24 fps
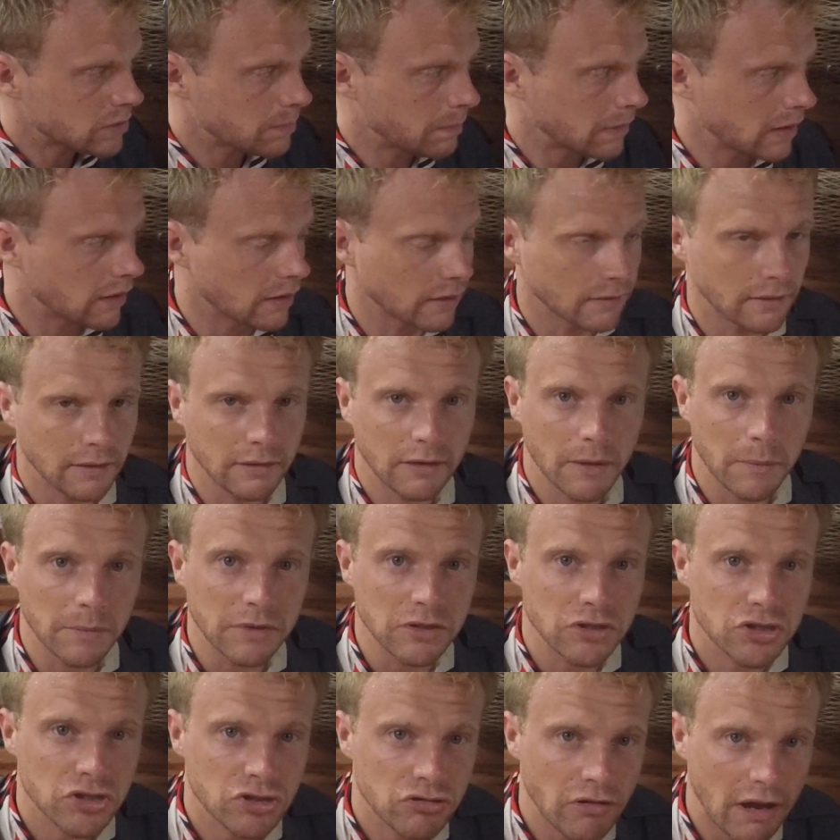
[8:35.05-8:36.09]
because it's coming
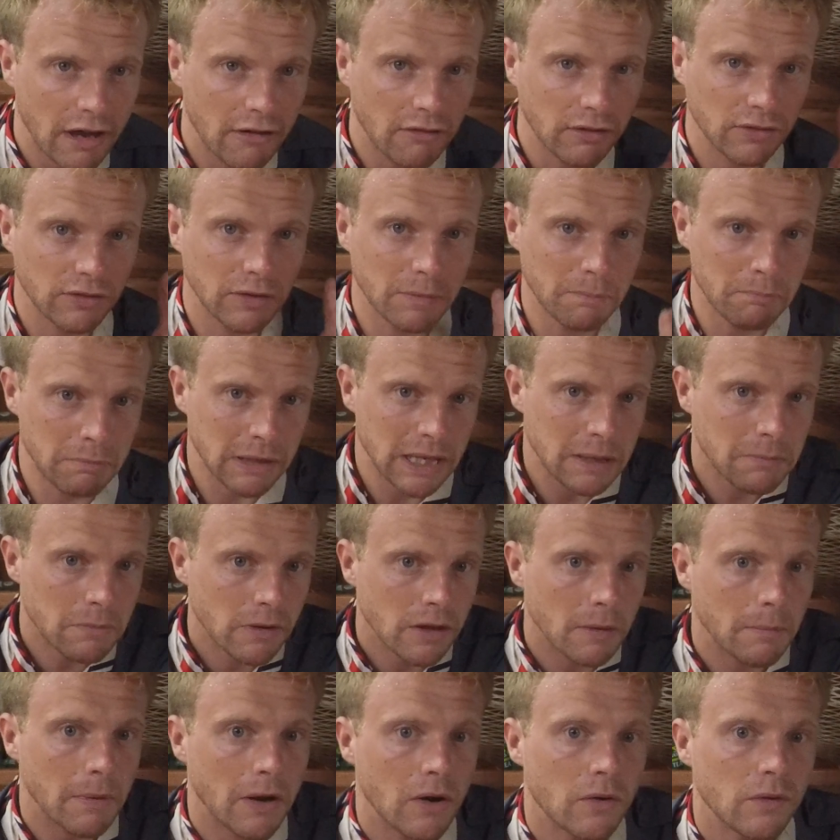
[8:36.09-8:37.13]
straight across the beam of
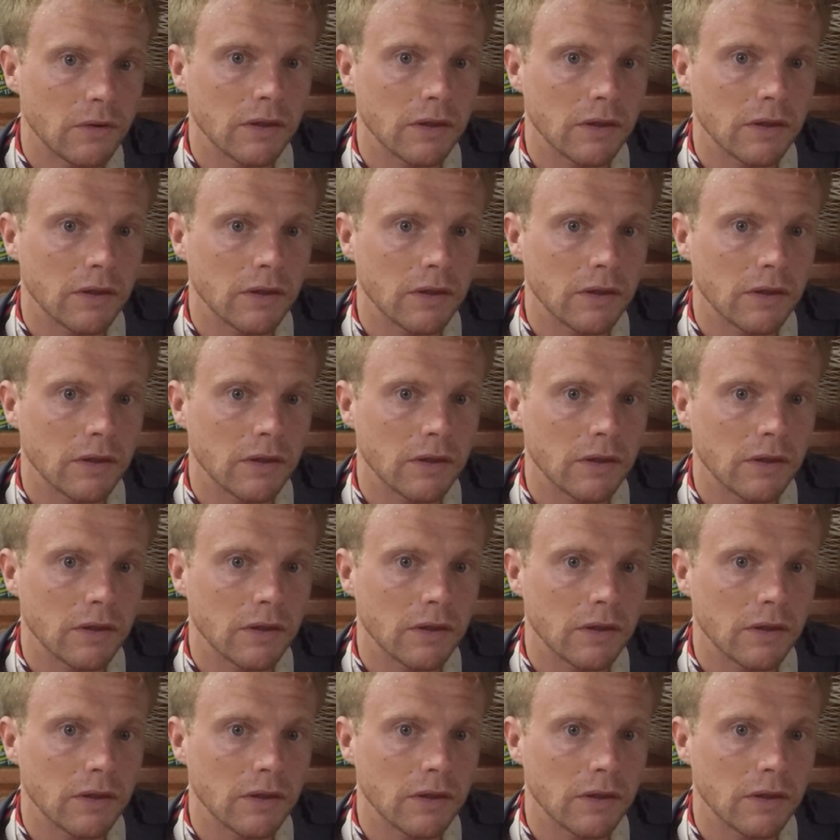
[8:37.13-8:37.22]
the boat,